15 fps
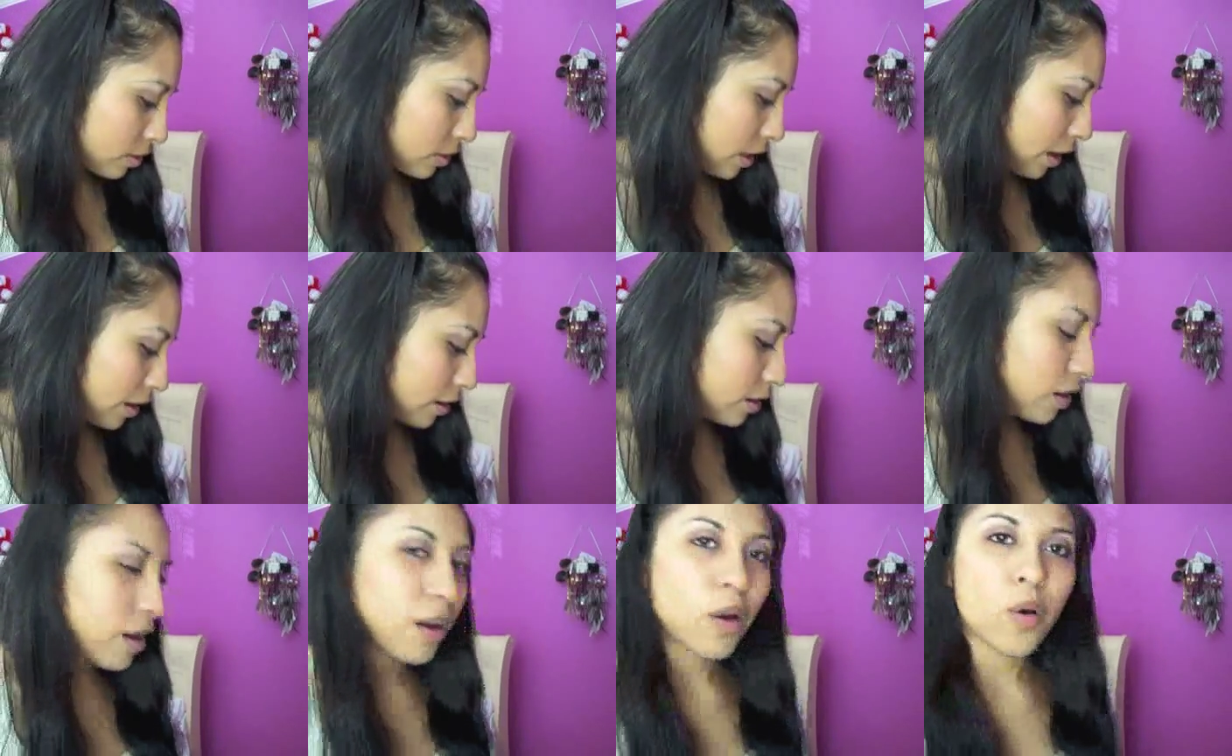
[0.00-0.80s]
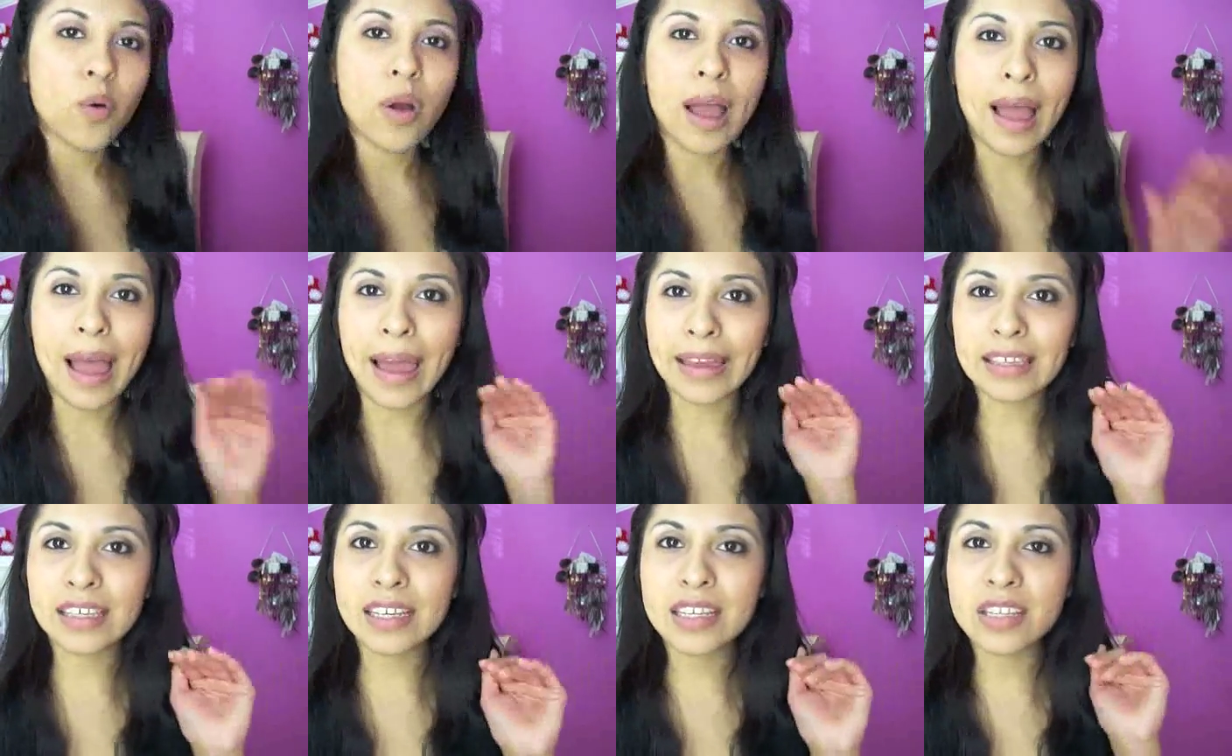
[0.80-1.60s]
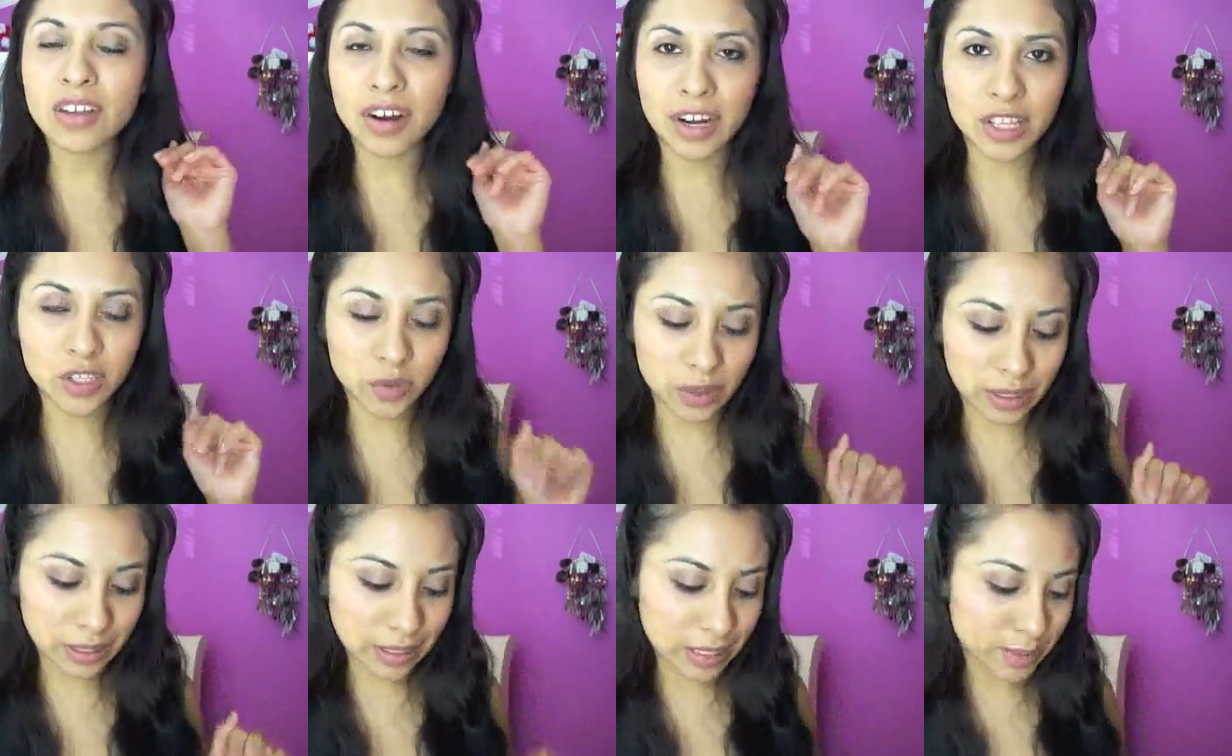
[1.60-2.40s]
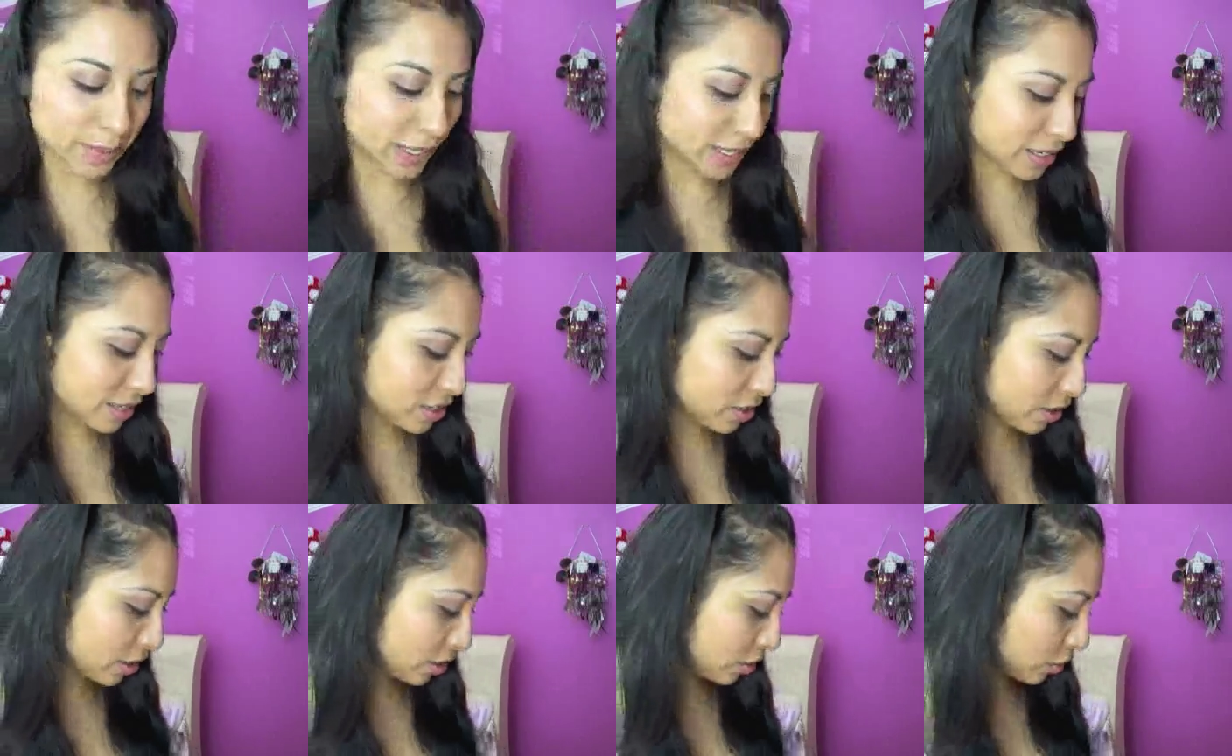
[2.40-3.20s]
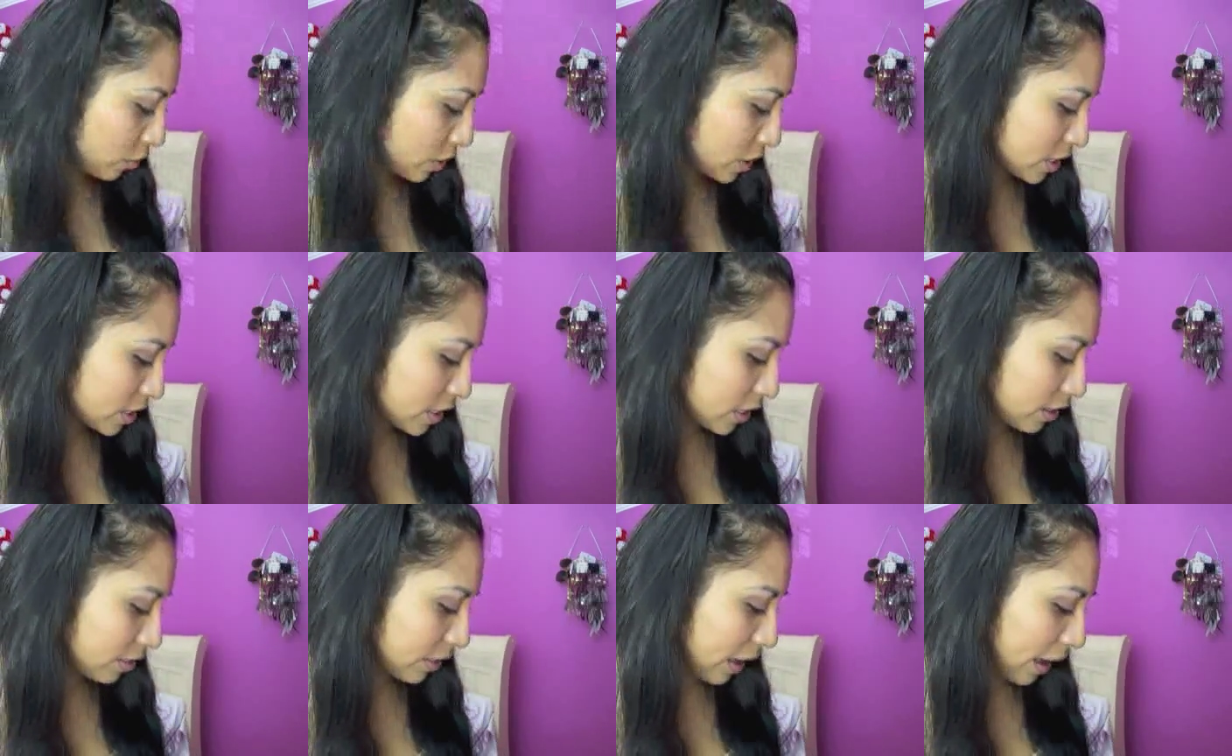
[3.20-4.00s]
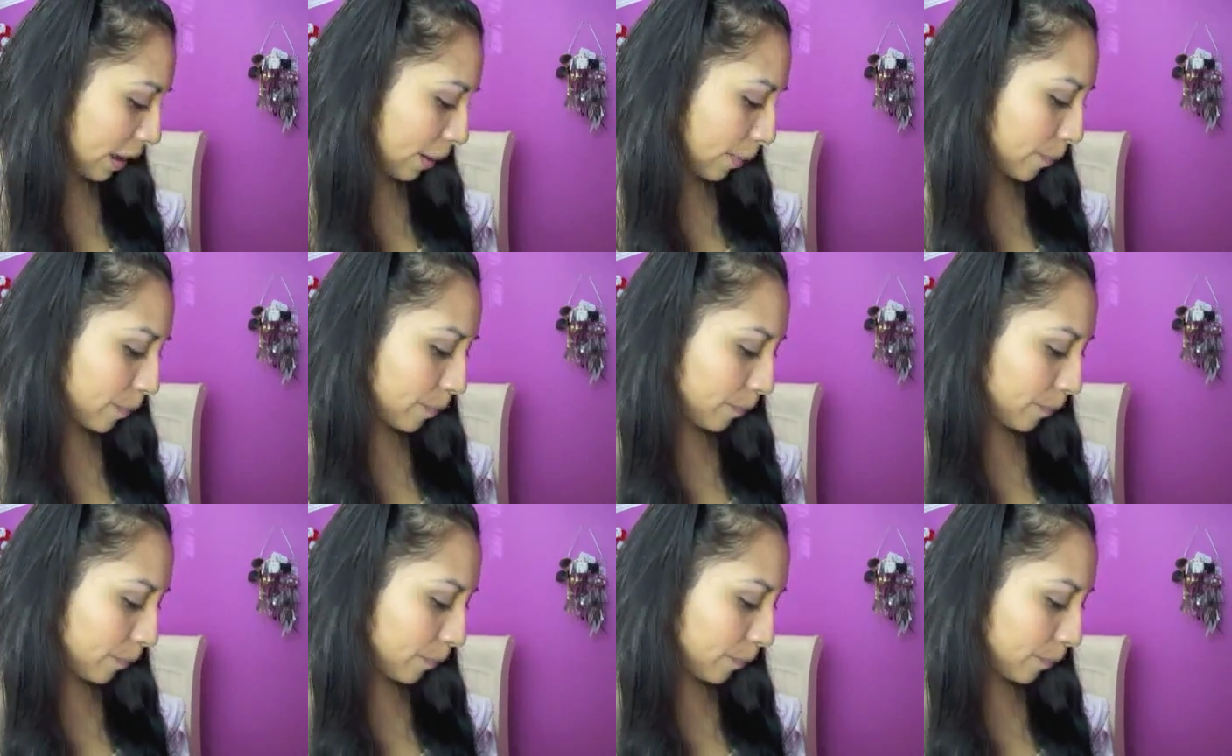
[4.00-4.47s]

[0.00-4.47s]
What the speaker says: Then I just started doing this because I started noticing that